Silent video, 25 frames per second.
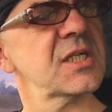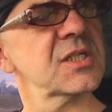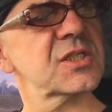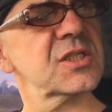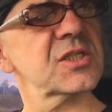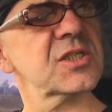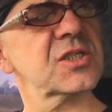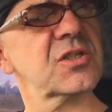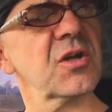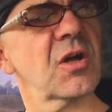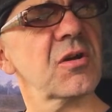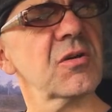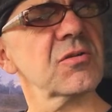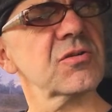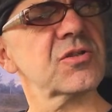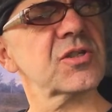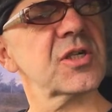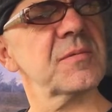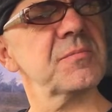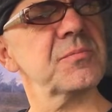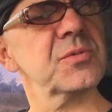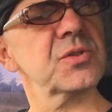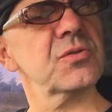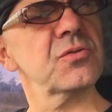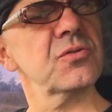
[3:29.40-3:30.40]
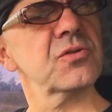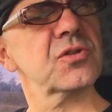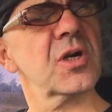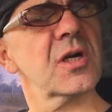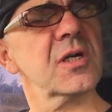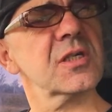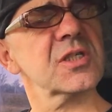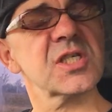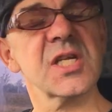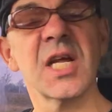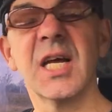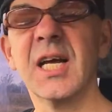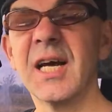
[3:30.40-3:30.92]
does Donald Trump do
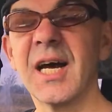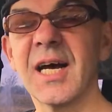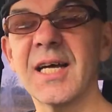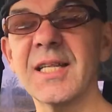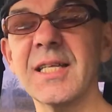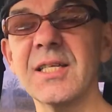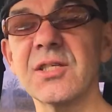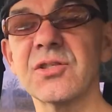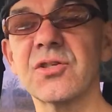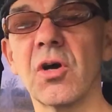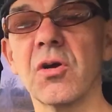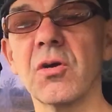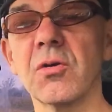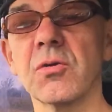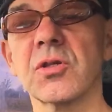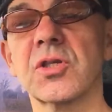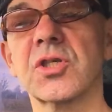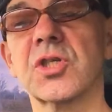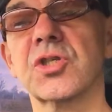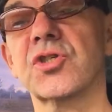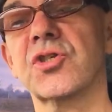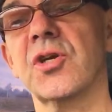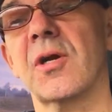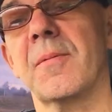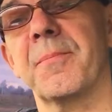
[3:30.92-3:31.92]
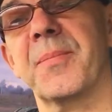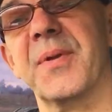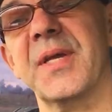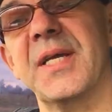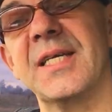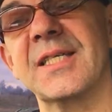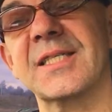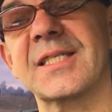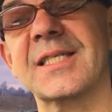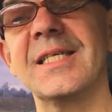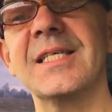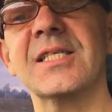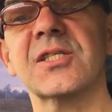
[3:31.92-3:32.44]
drugs? I think Donald Trump
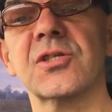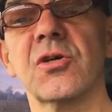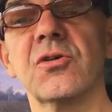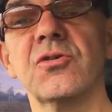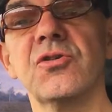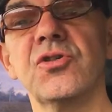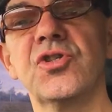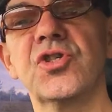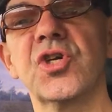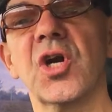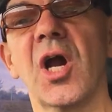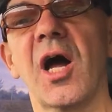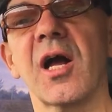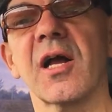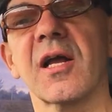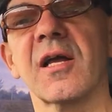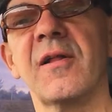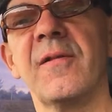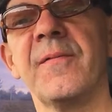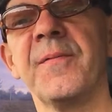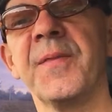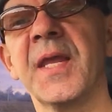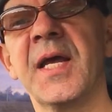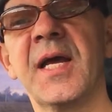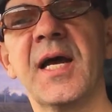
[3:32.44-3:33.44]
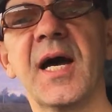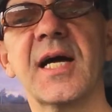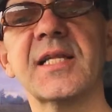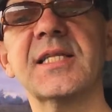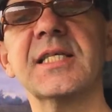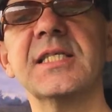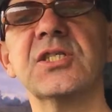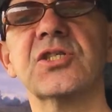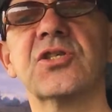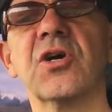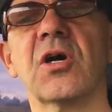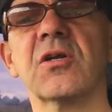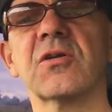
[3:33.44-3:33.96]
is his own drug. I
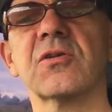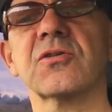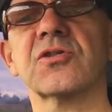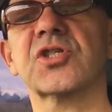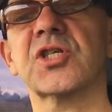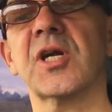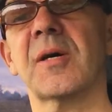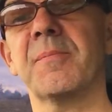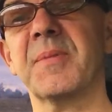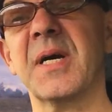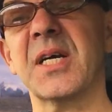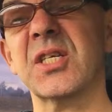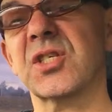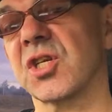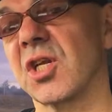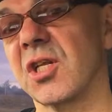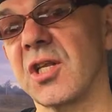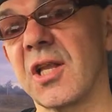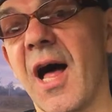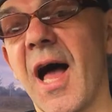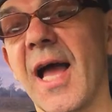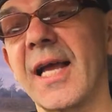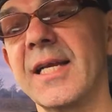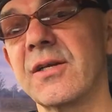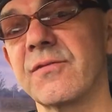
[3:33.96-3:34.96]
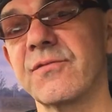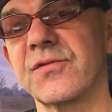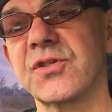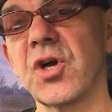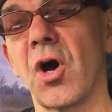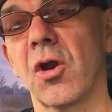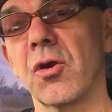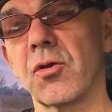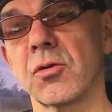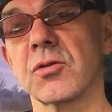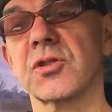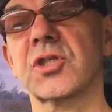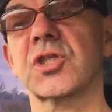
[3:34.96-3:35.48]
think Donald Trump has a line of
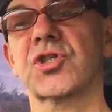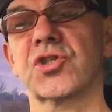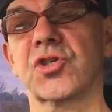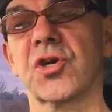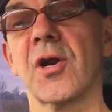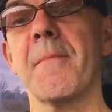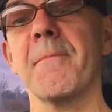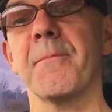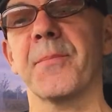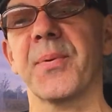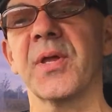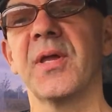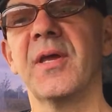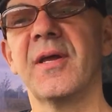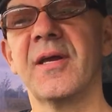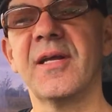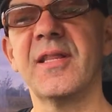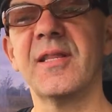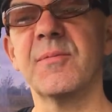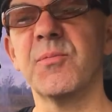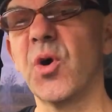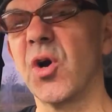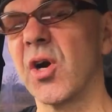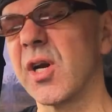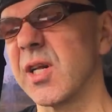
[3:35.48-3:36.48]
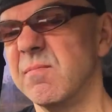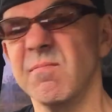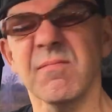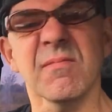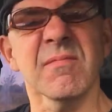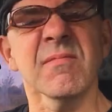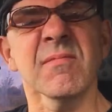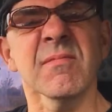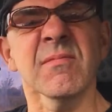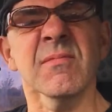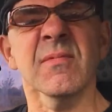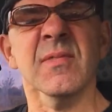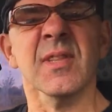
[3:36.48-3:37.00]
Donald Trump in the morning.
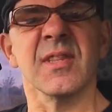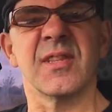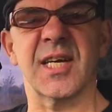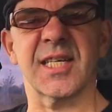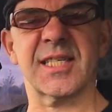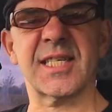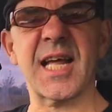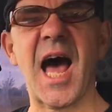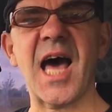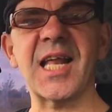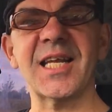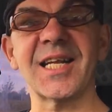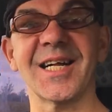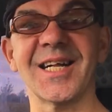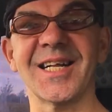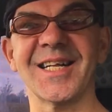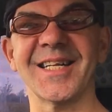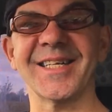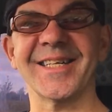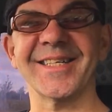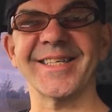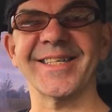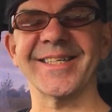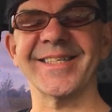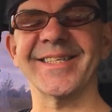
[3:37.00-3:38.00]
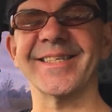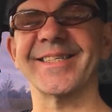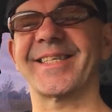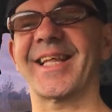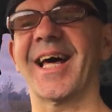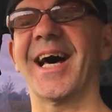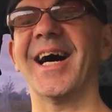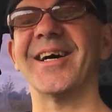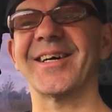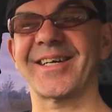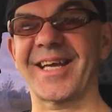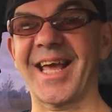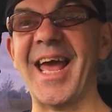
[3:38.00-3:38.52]
The Donald!
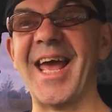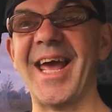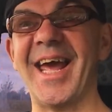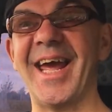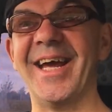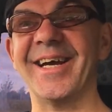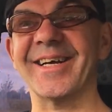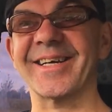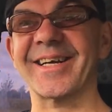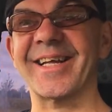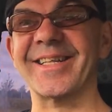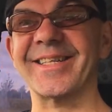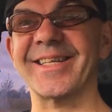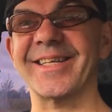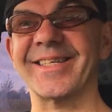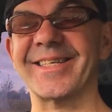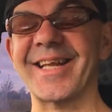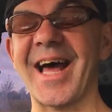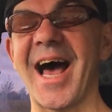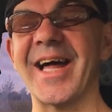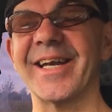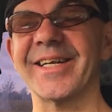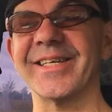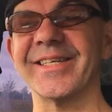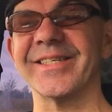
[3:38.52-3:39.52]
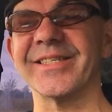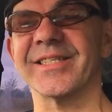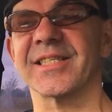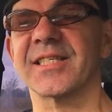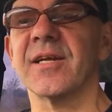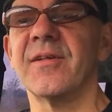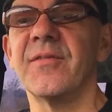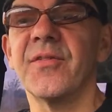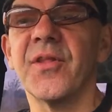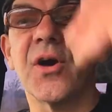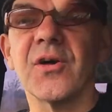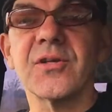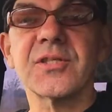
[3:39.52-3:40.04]
Okay, I got the Donald.
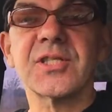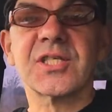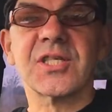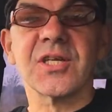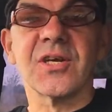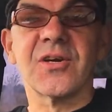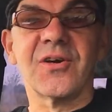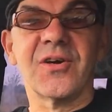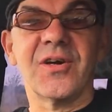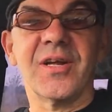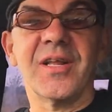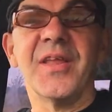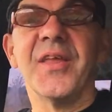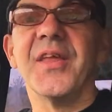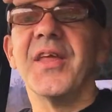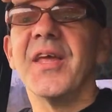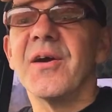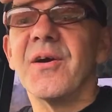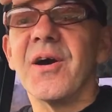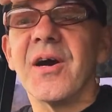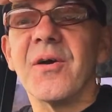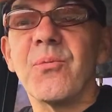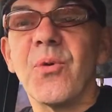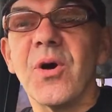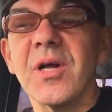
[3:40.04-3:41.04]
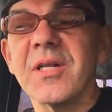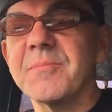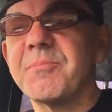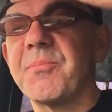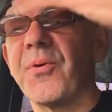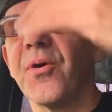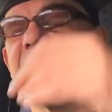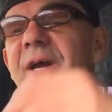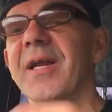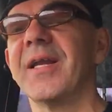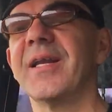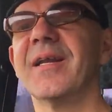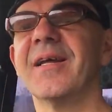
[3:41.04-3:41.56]
Also, at one
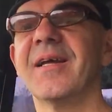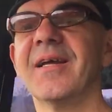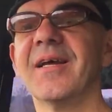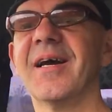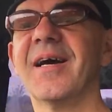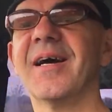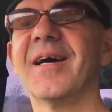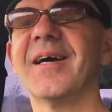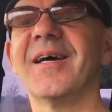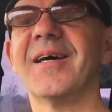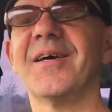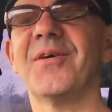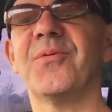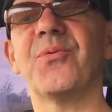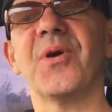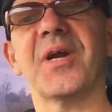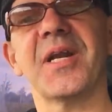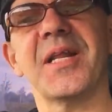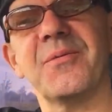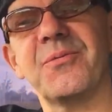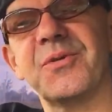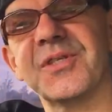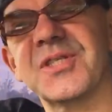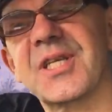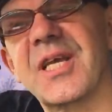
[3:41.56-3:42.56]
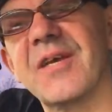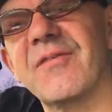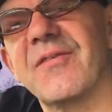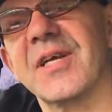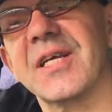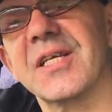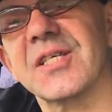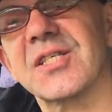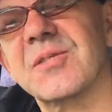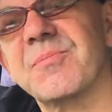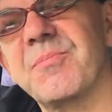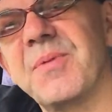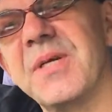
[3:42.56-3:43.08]
point, when he was
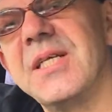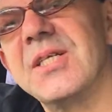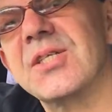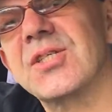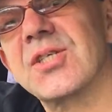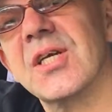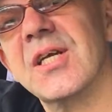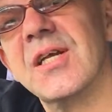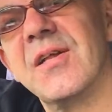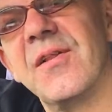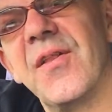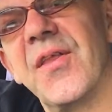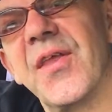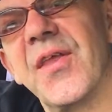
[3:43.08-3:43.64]
giving a speech,